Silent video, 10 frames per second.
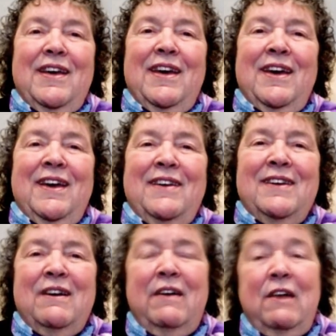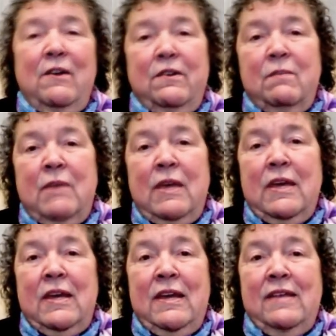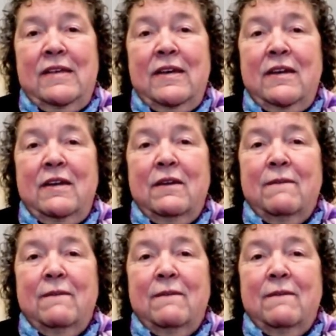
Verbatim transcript: And uh, he looked at me and he said,